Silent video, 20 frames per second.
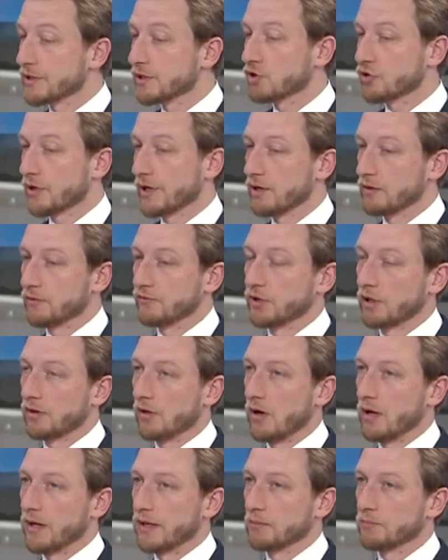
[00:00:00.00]
is a trend of
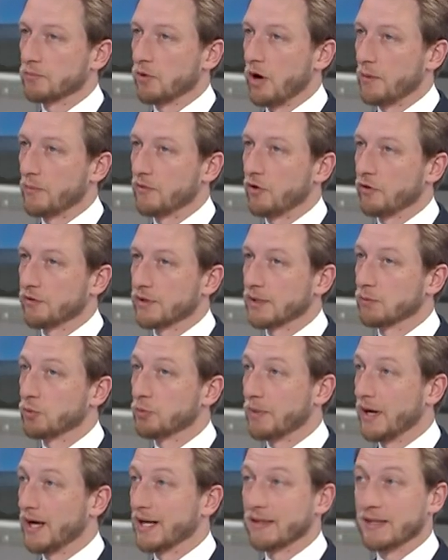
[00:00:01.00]
declining primary vote to the Liberal
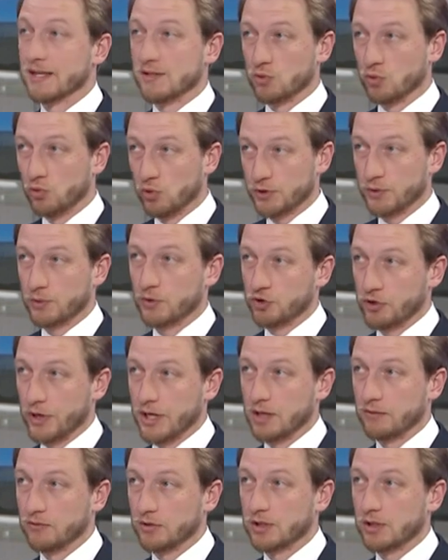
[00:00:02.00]
Party. There's also a
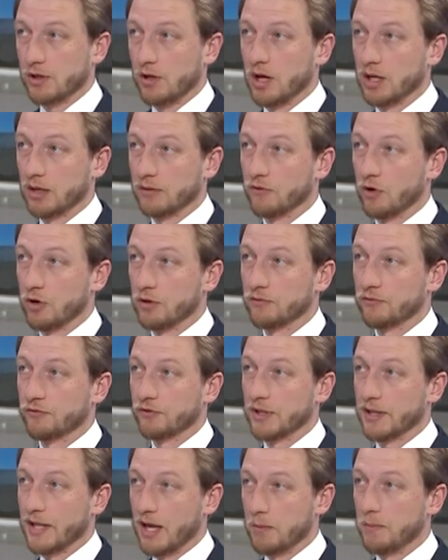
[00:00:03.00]
trend of a declining vote
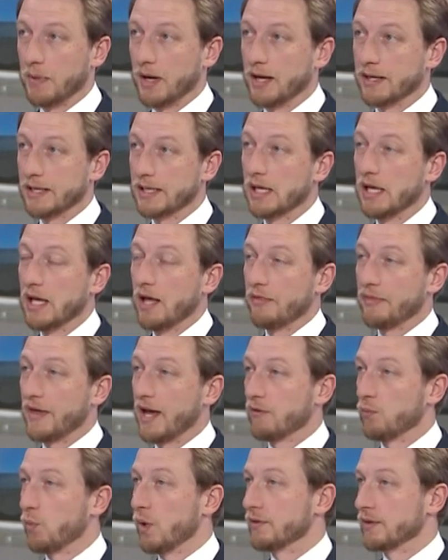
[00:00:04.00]
for the Labor Party. They
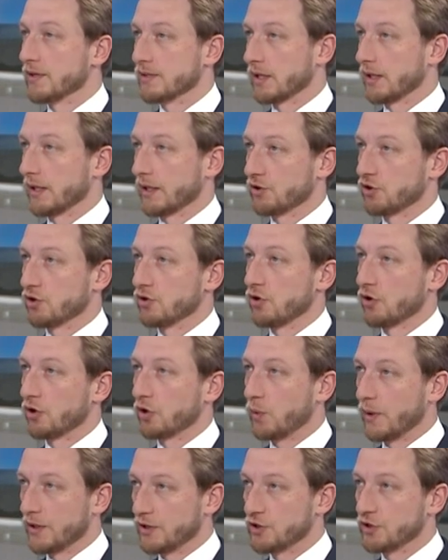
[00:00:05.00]
have won this election, no
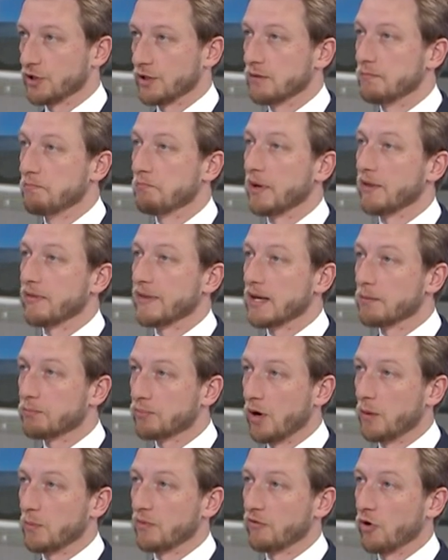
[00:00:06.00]
question, but their
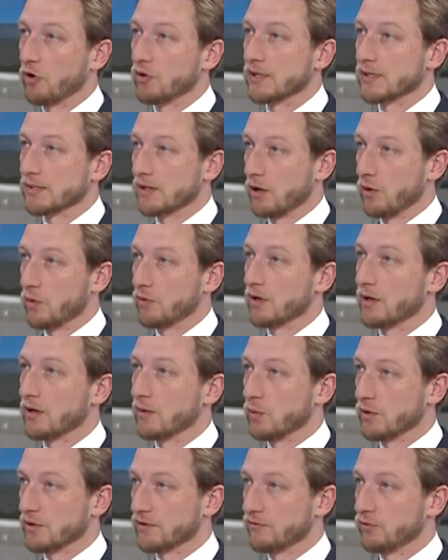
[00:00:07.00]
primary vote is lower than
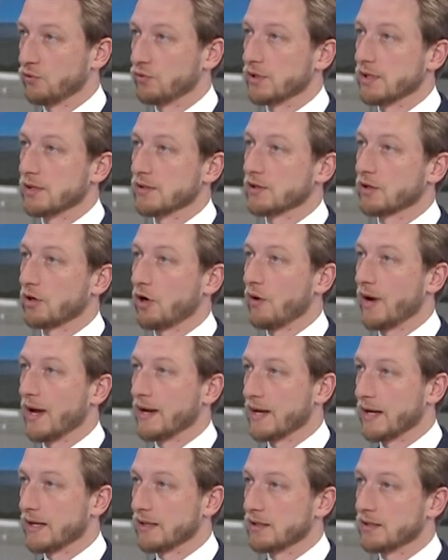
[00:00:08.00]
it was 4 years ago
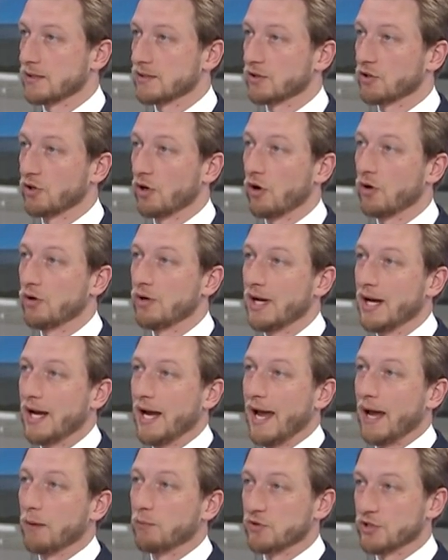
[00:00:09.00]
and 8 years ago.
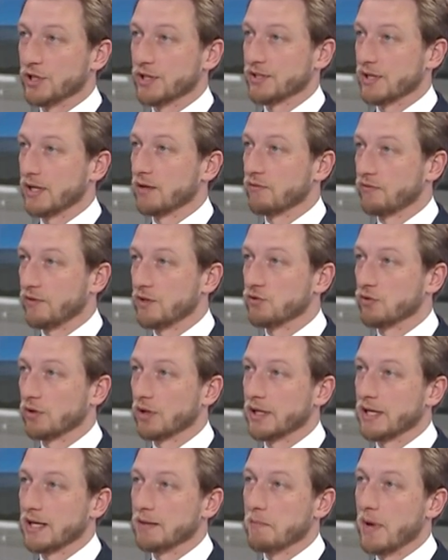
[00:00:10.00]
And we've just seen
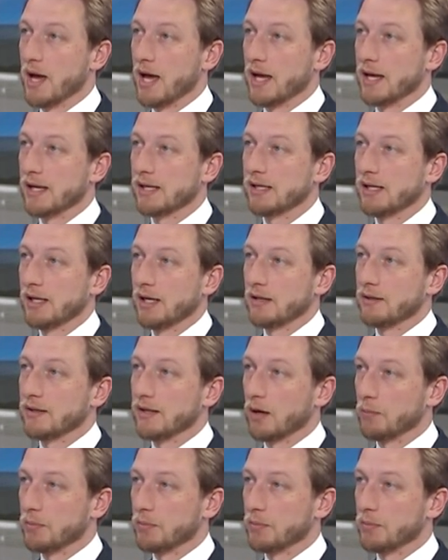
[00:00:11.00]
federally in May, the